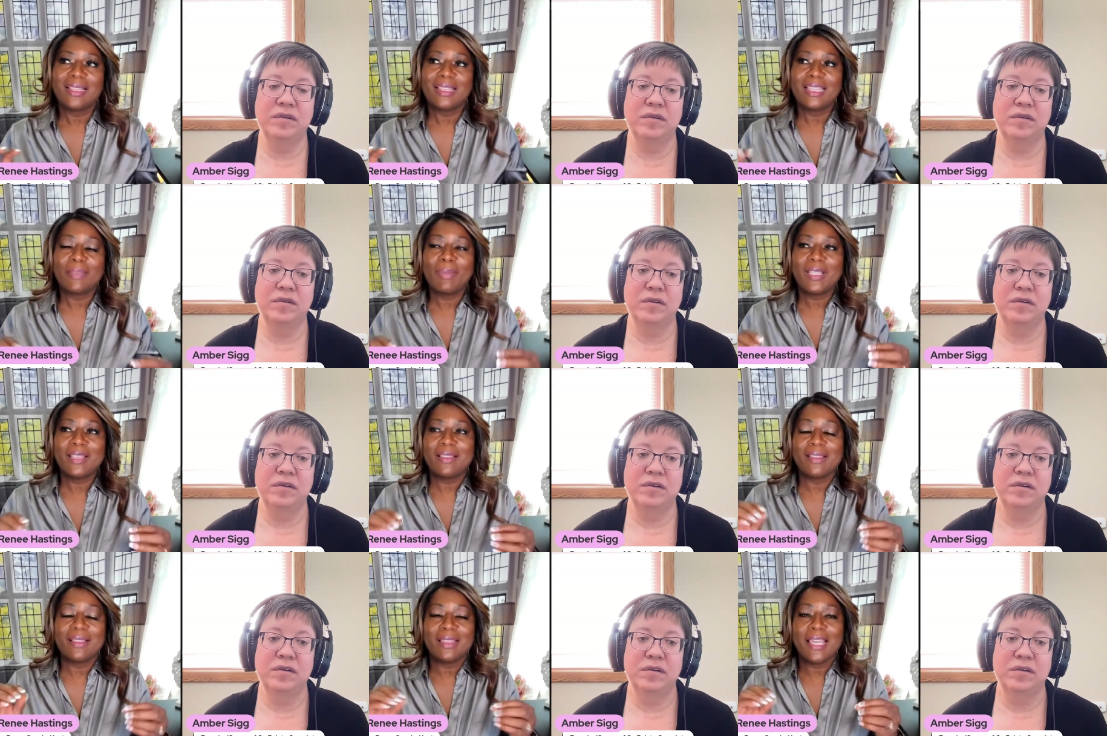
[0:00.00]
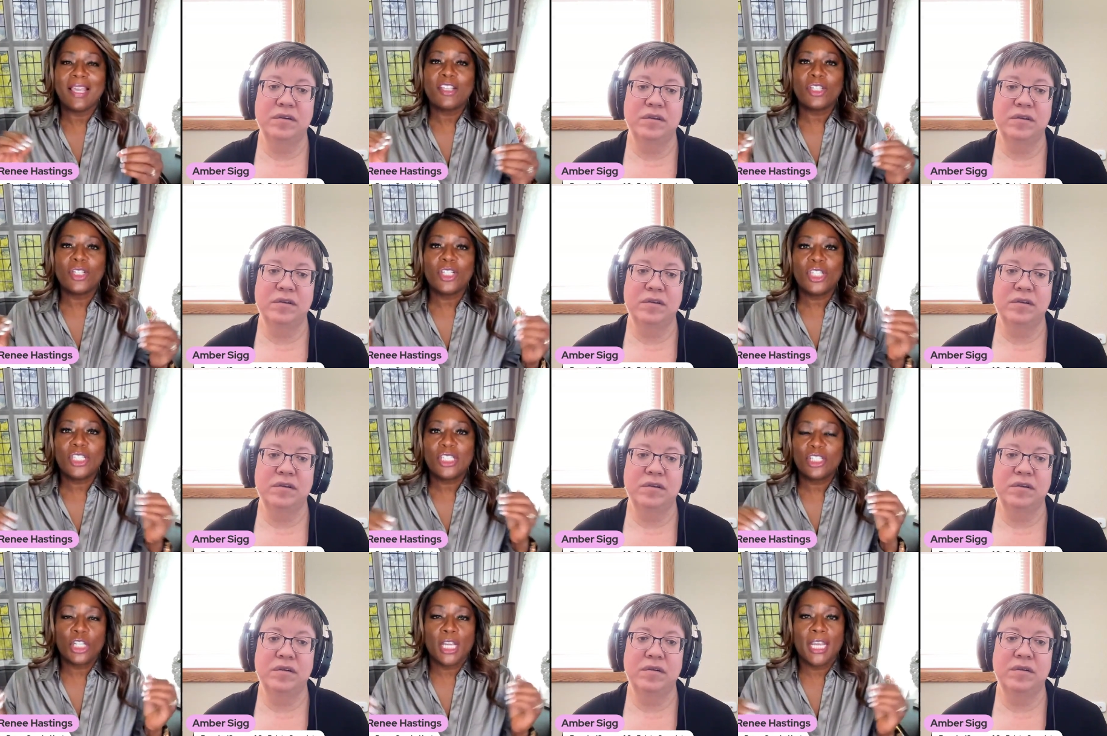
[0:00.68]
Speaker 1: but things
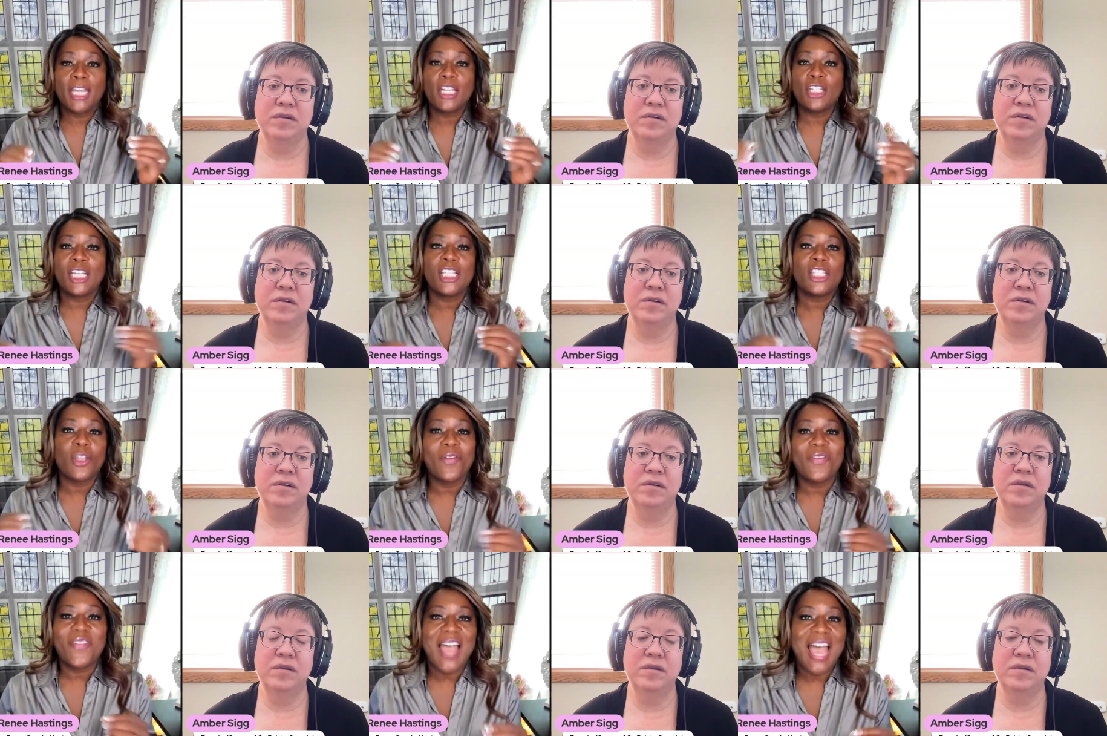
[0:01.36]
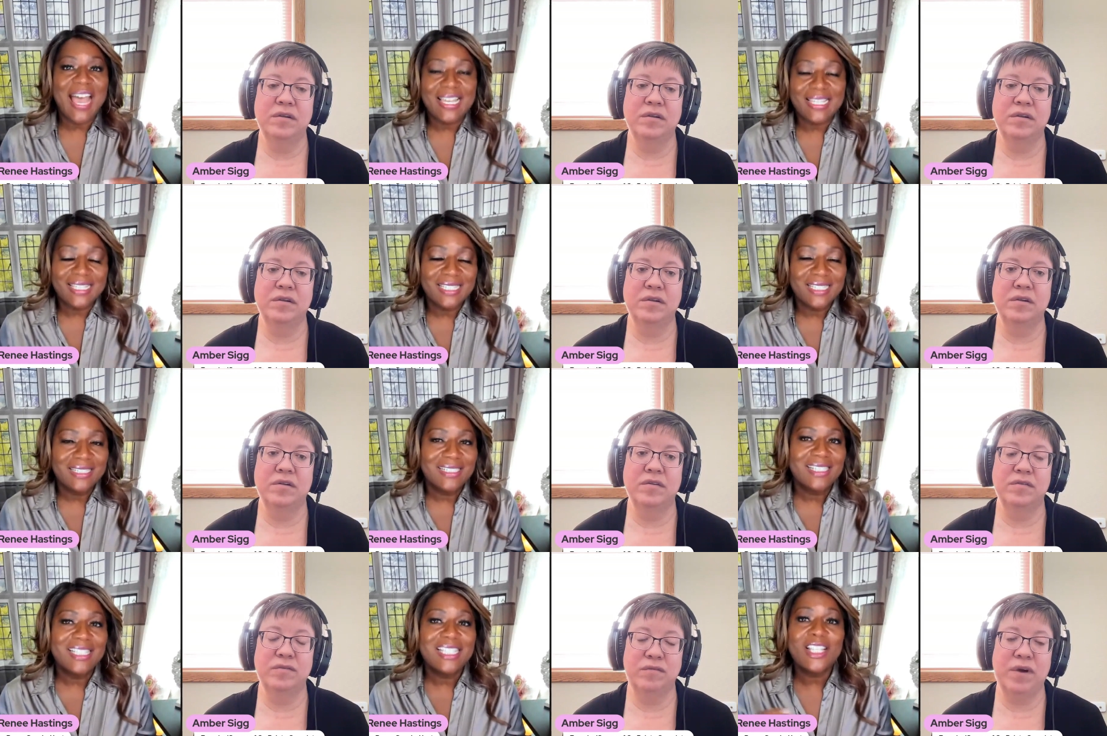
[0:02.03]
are changing so fast,
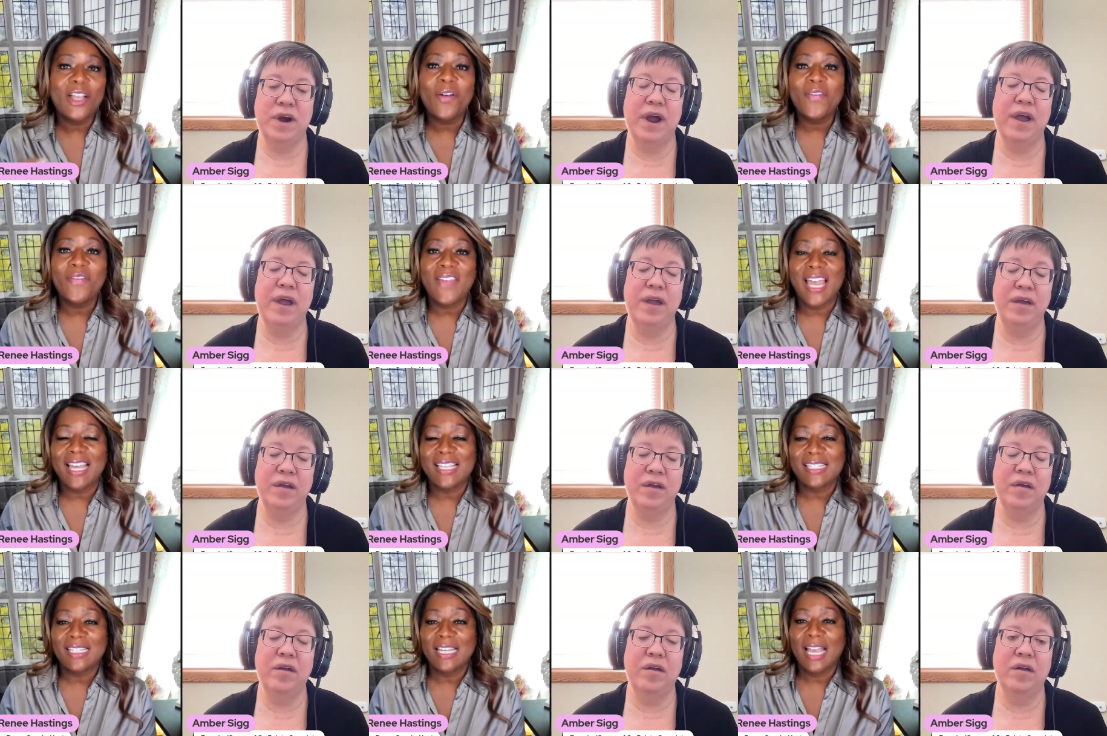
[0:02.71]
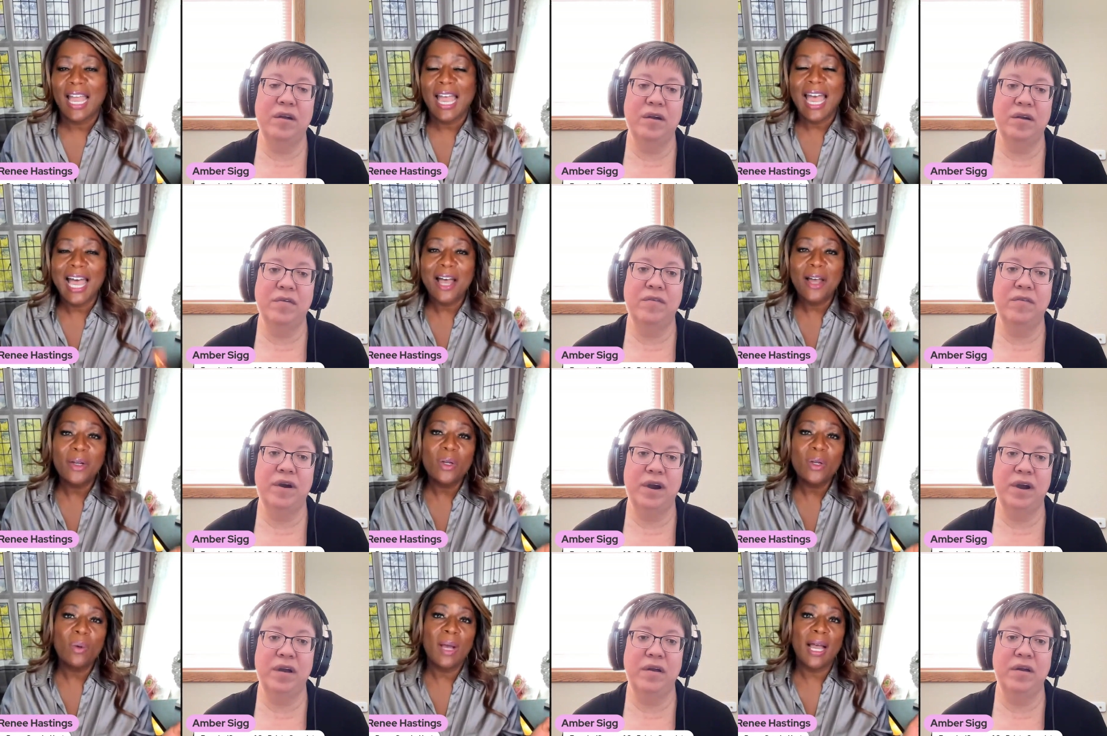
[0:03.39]
right. so fast.
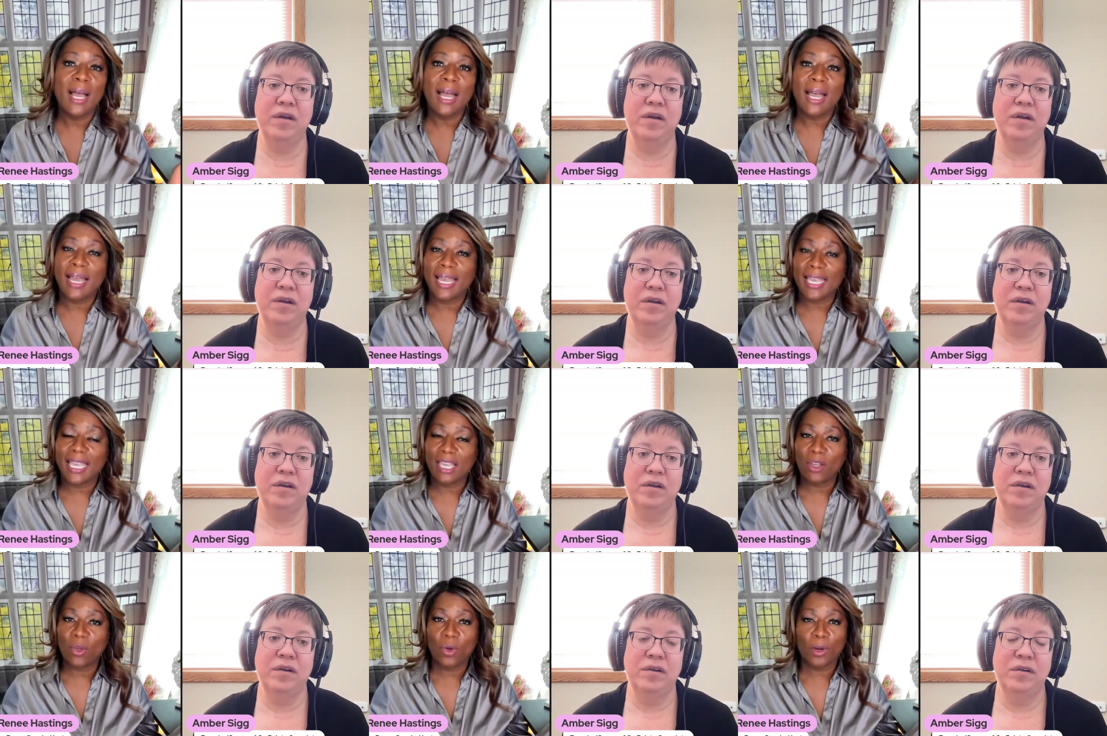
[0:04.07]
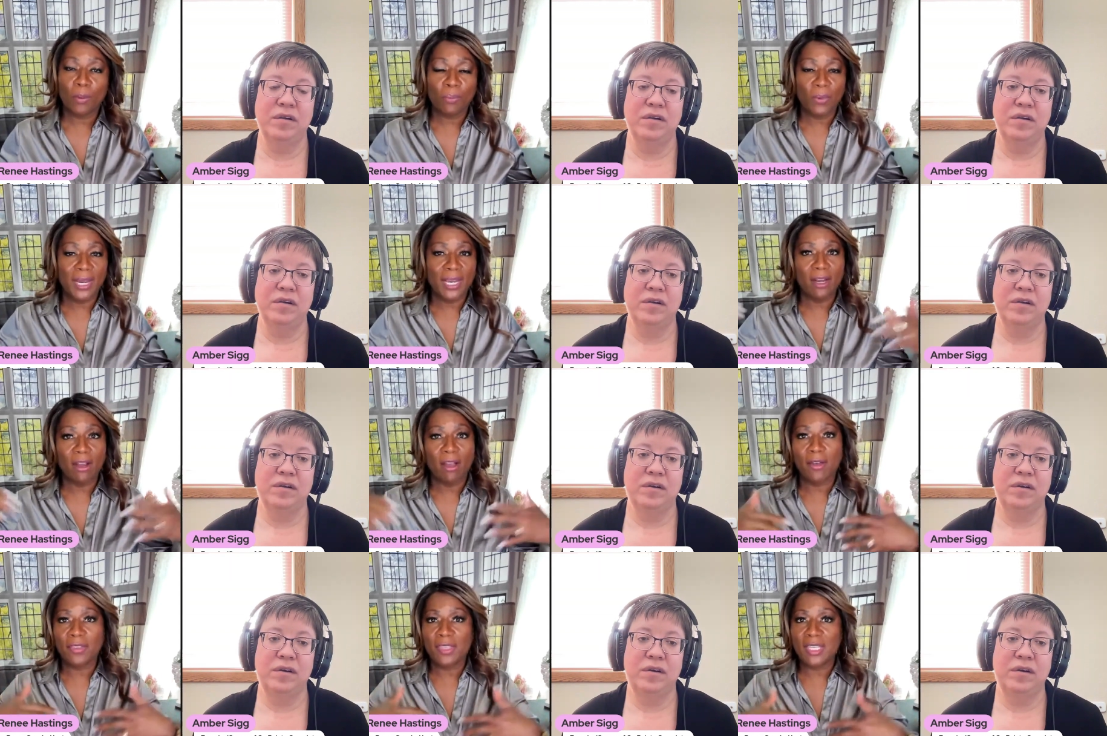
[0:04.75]
How do I
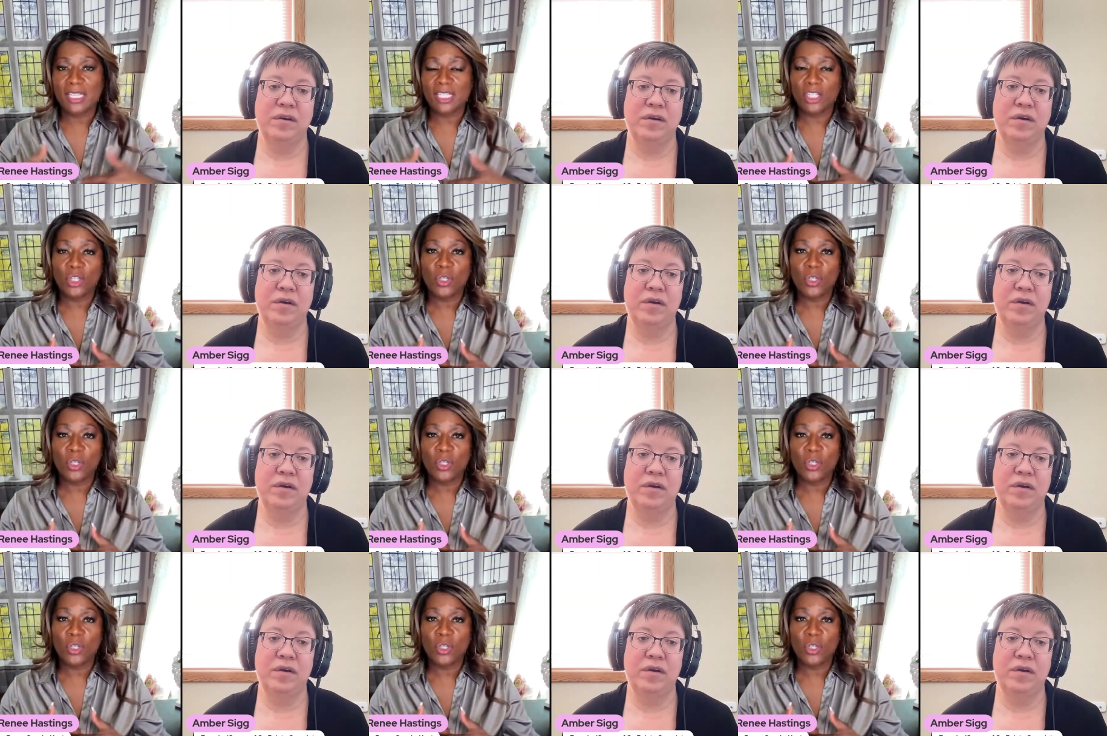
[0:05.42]
incorporate all this